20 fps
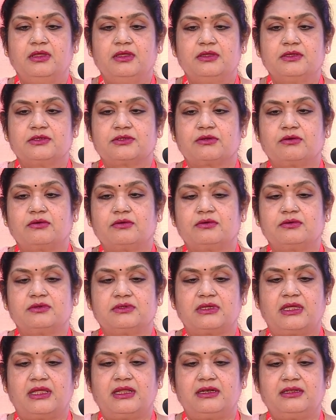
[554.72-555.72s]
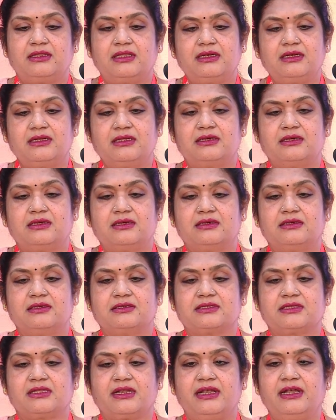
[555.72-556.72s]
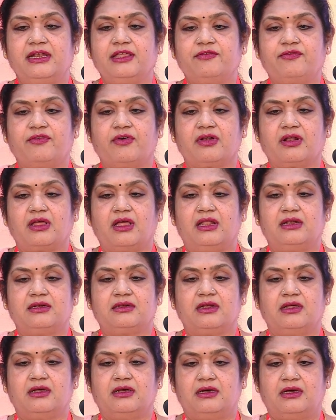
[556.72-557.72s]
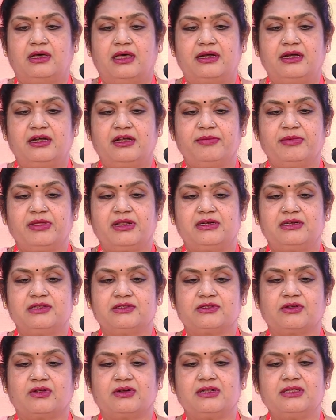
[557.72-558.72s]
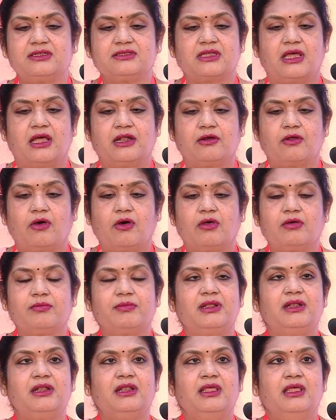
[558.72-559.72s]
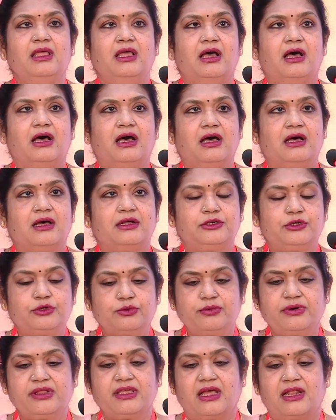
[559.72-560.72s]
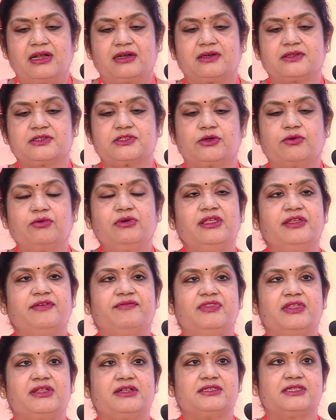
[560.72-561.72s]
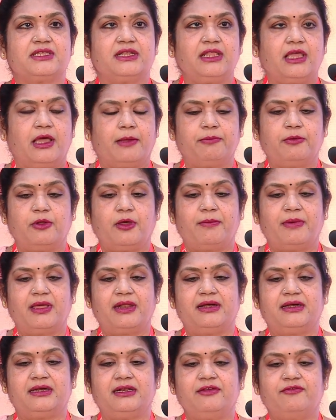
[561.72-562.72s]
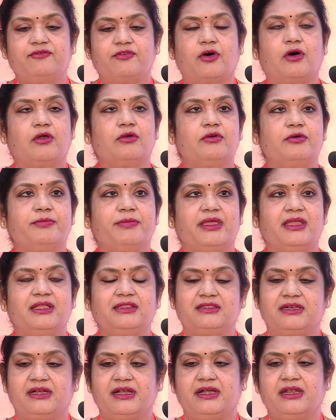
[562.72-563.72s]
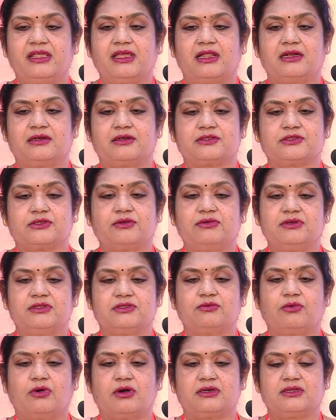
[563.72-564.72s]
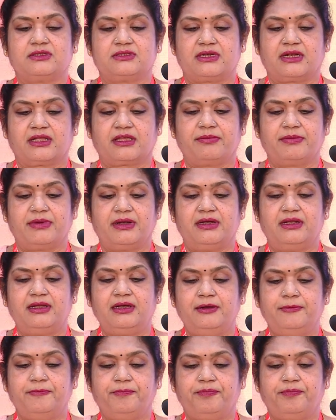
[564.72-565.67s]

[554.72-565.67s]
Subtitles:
So, and then screening for anatomical disorders, a normal 2D ultrasound, if there is any abnormality, followed by a 3D ultrasound is what is recommended.